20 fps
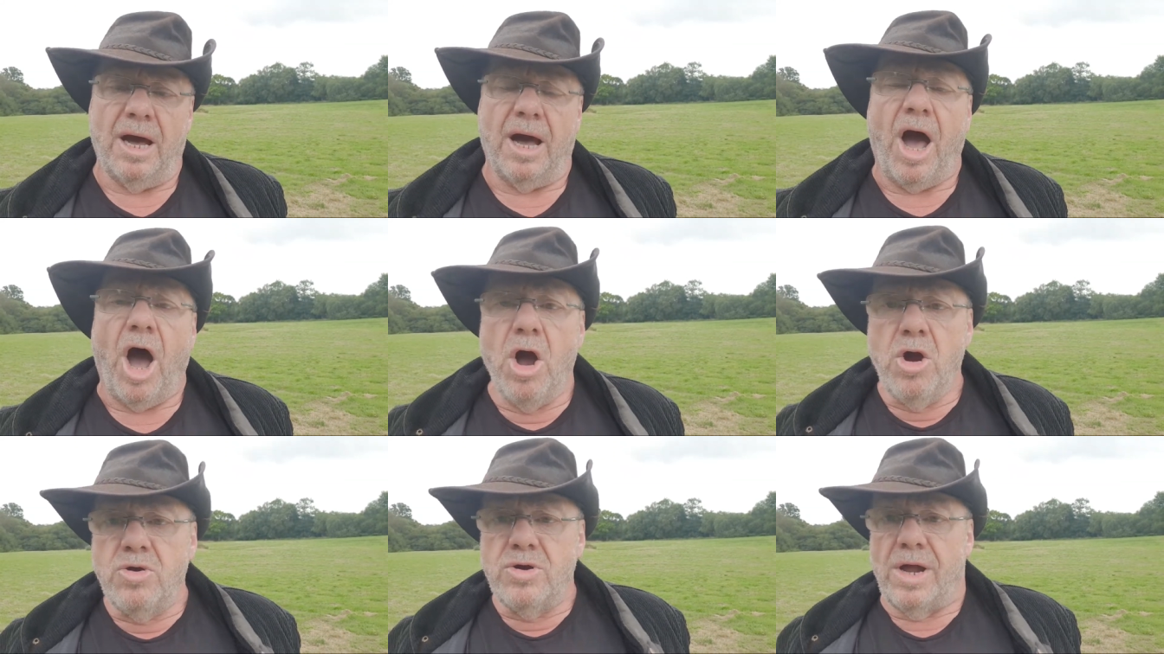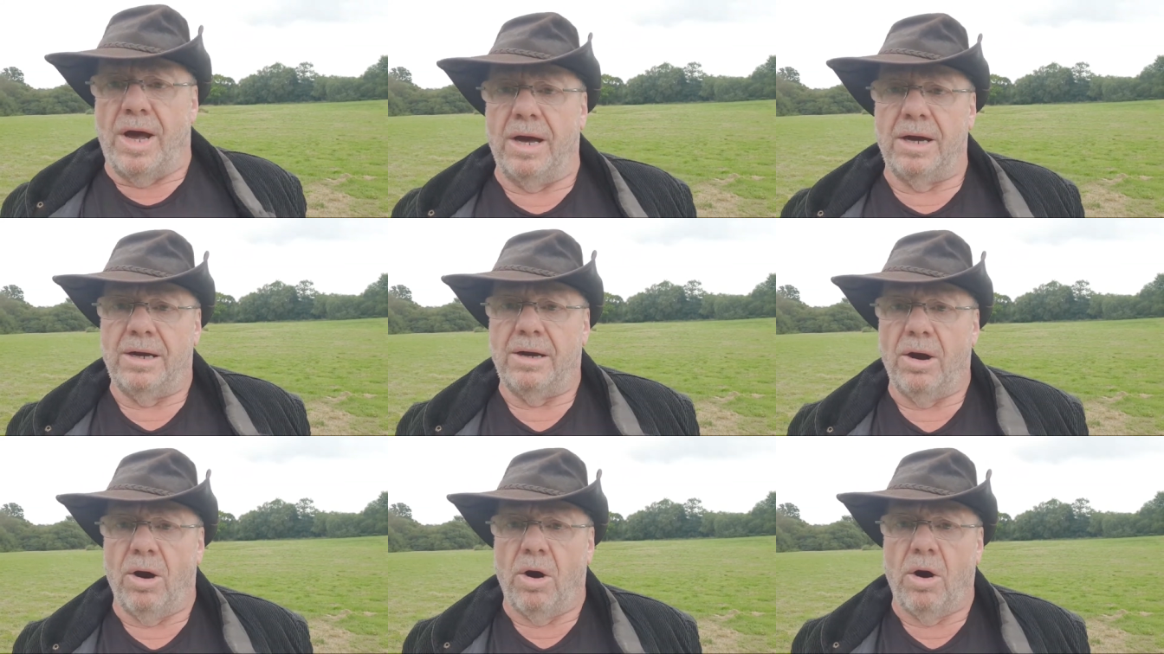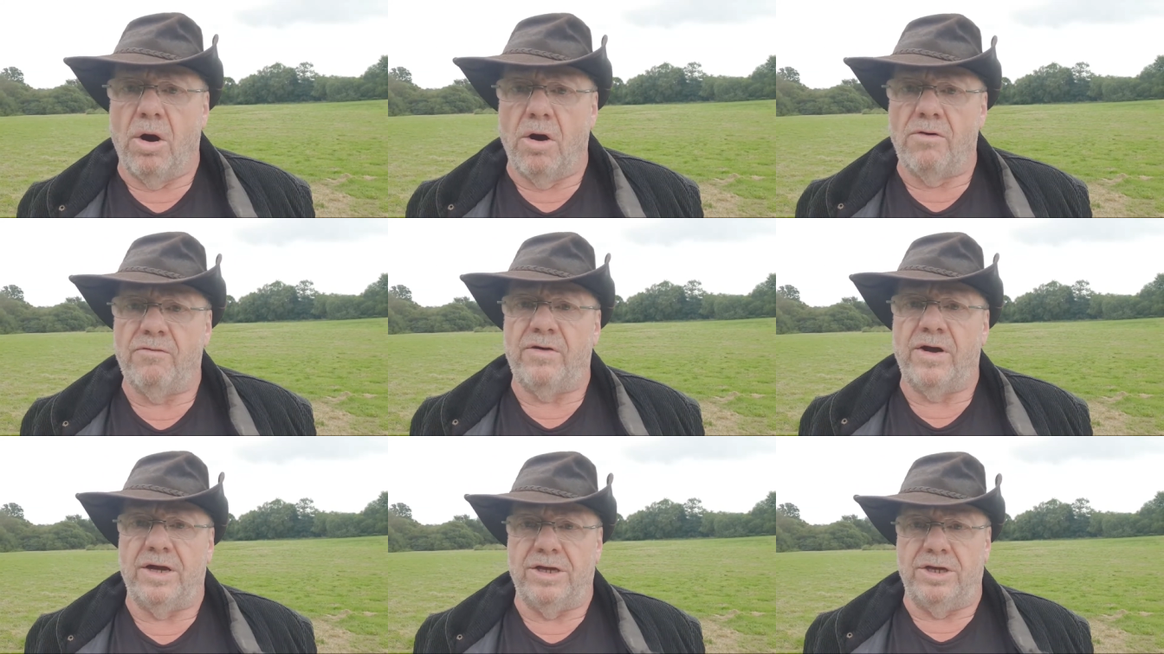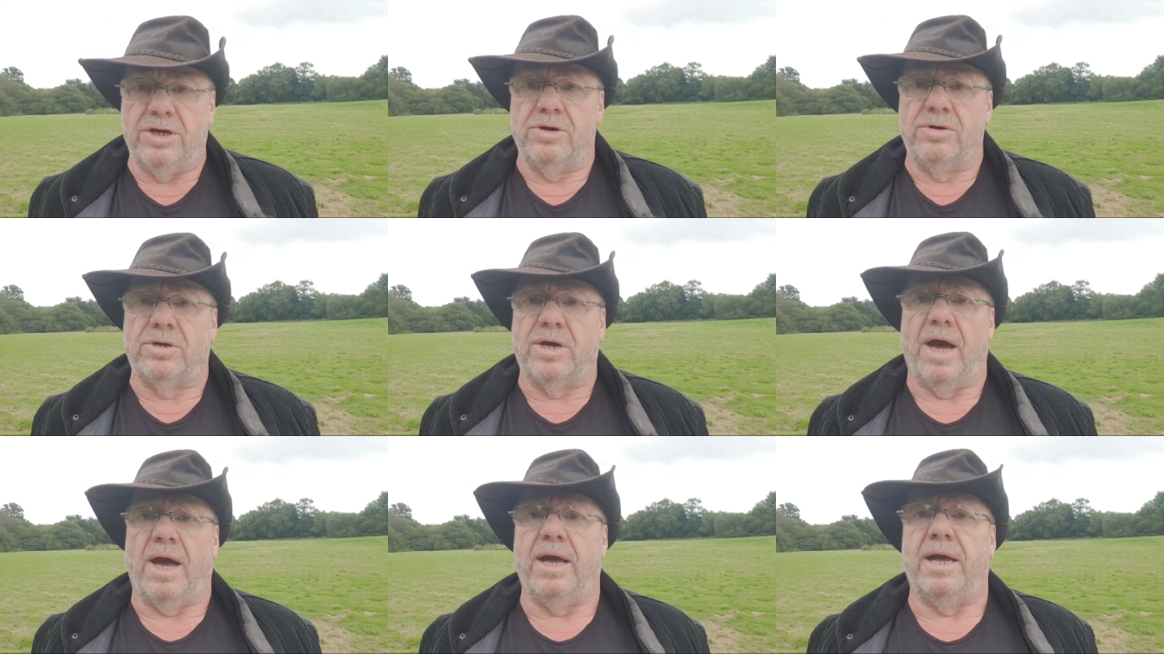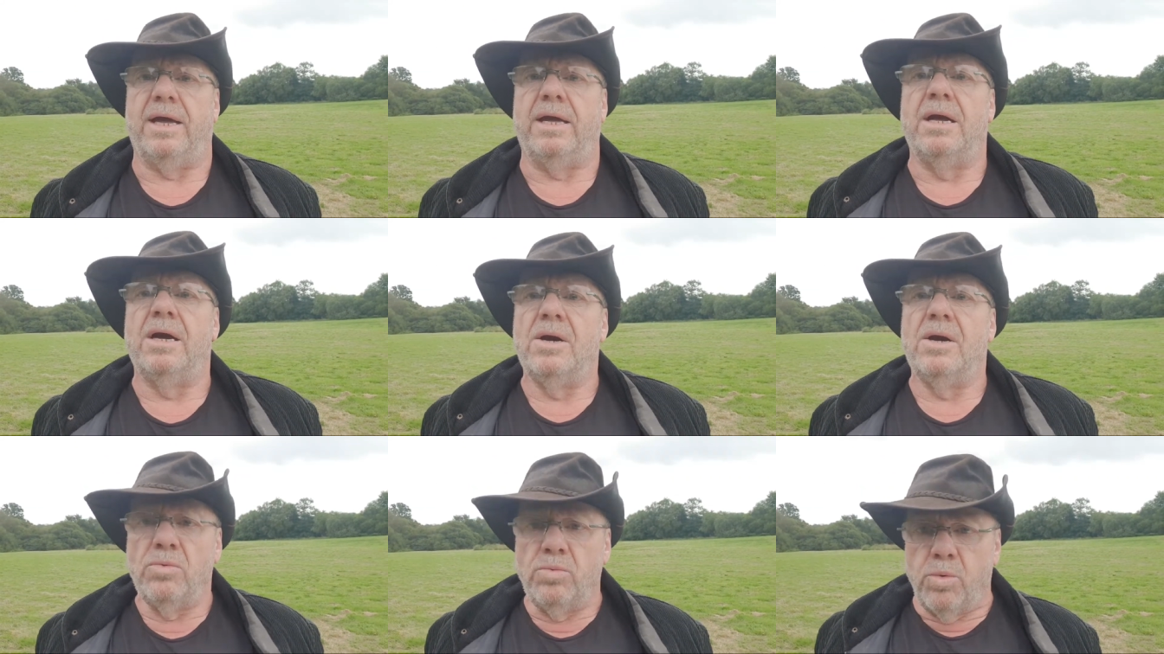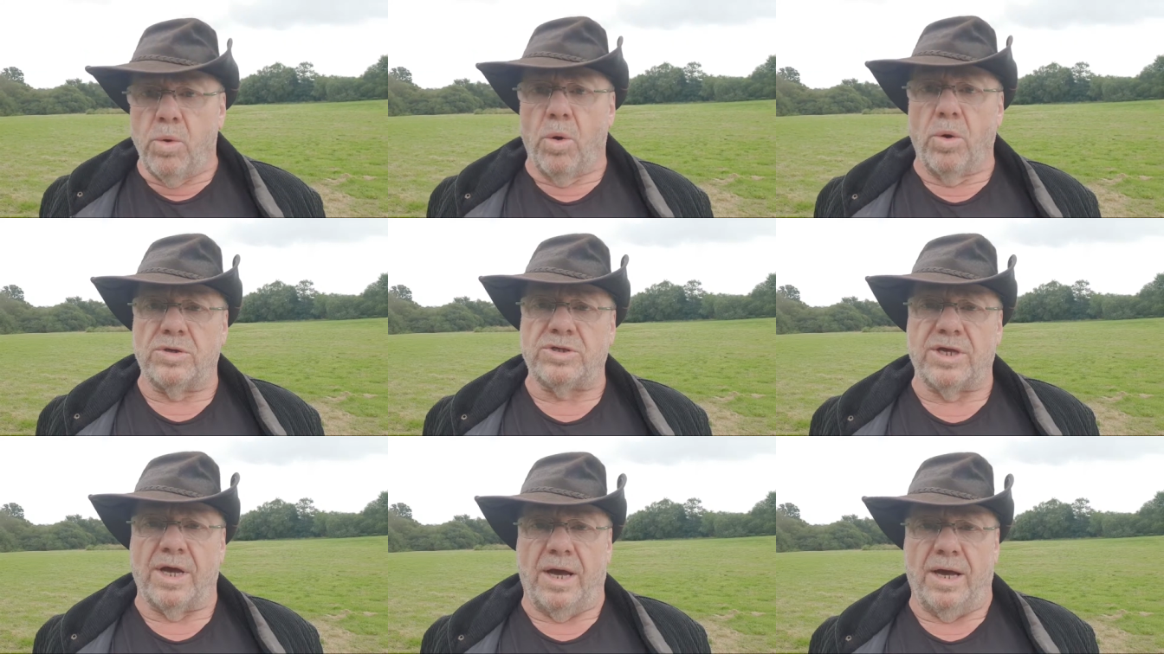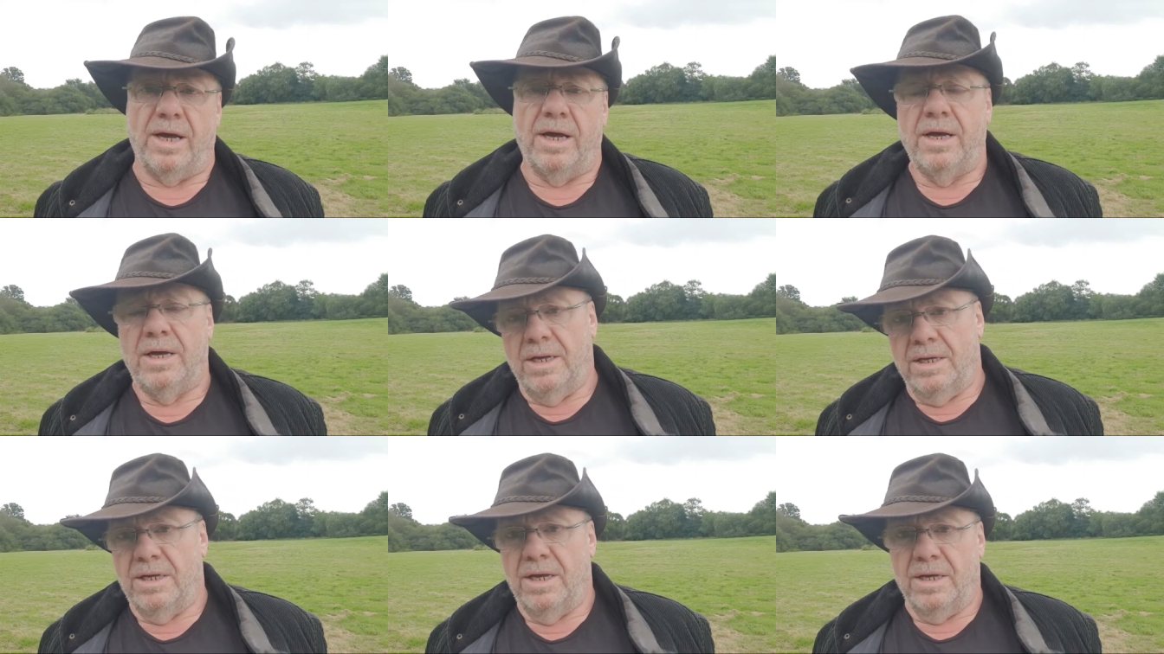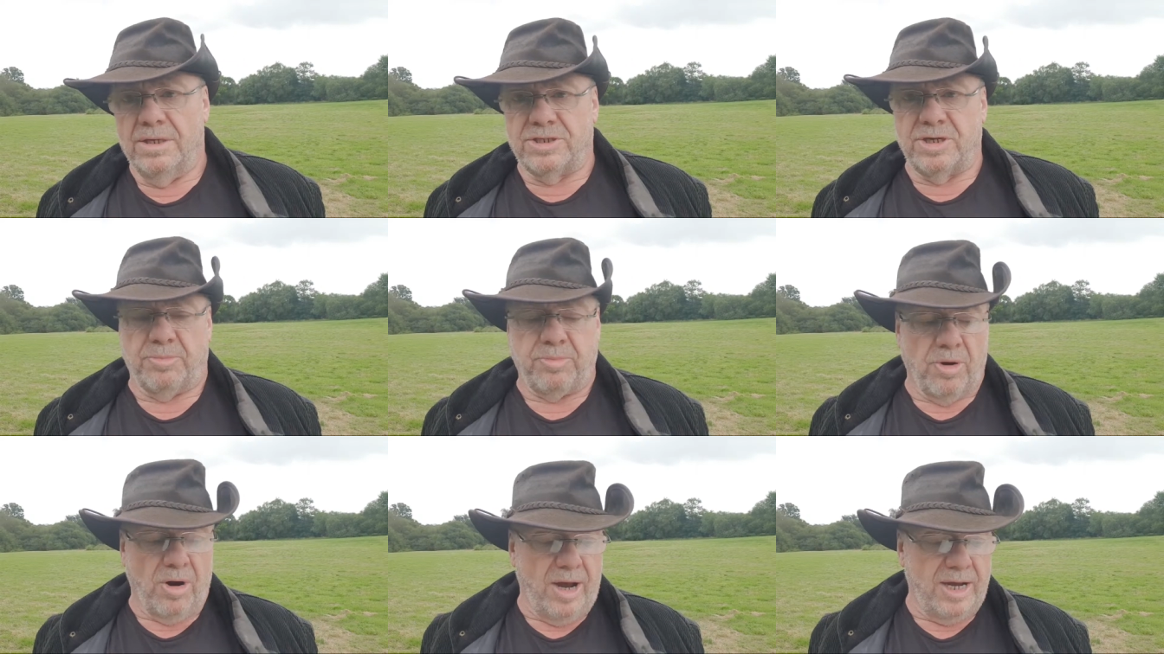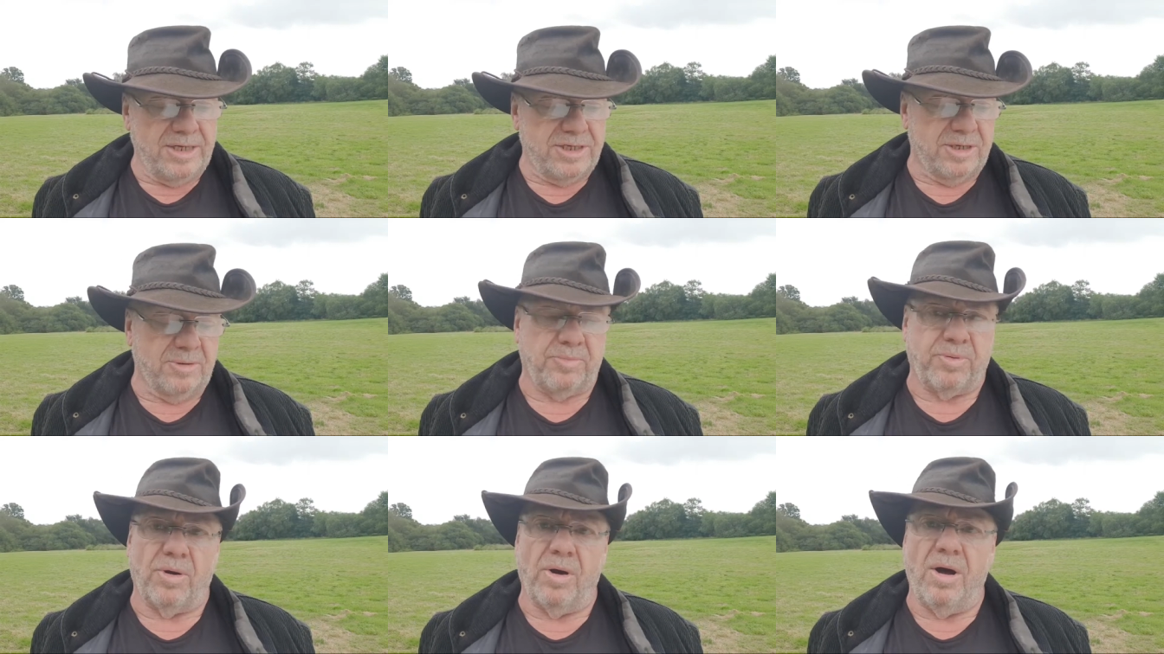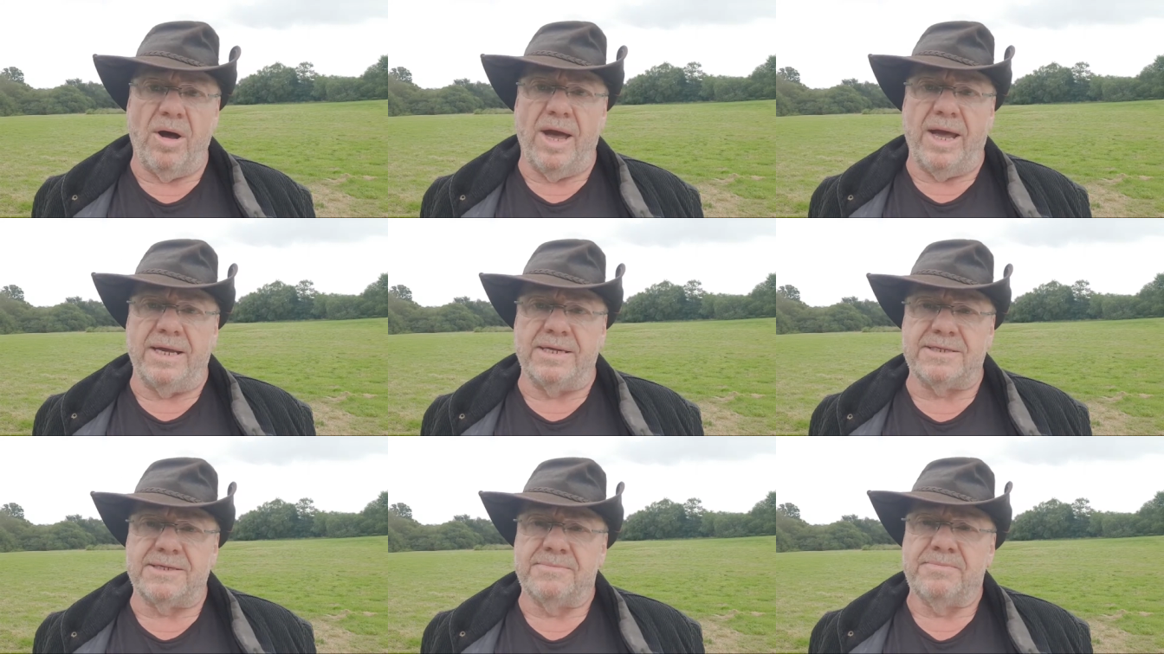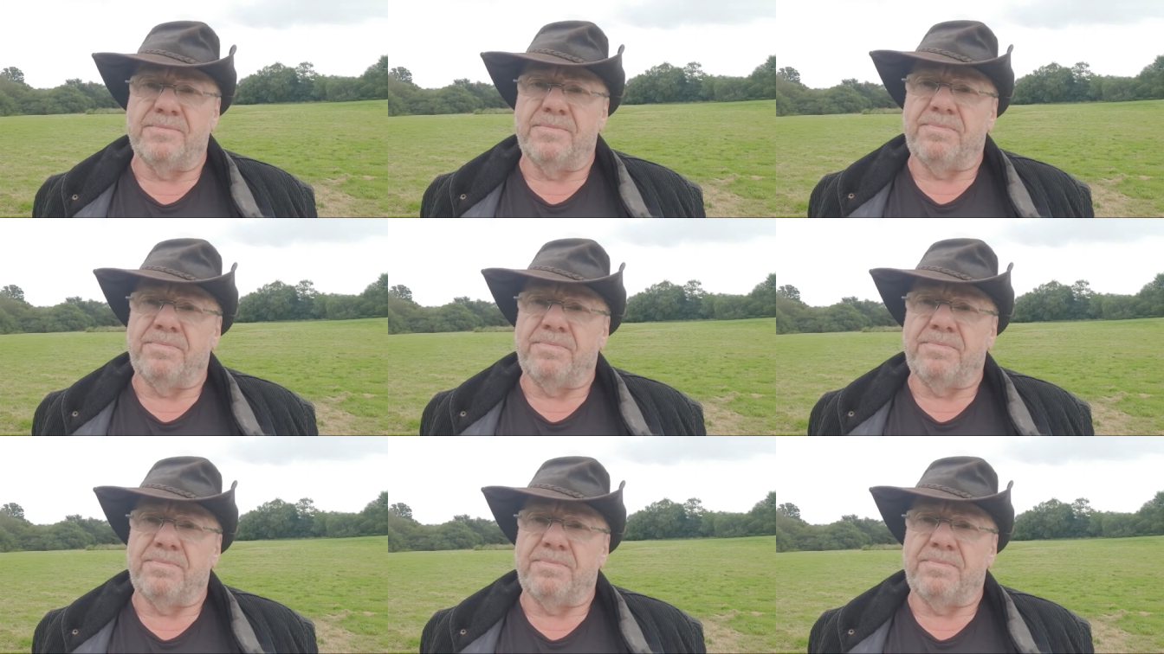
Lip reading: owner of UK water. Surprise, surprise.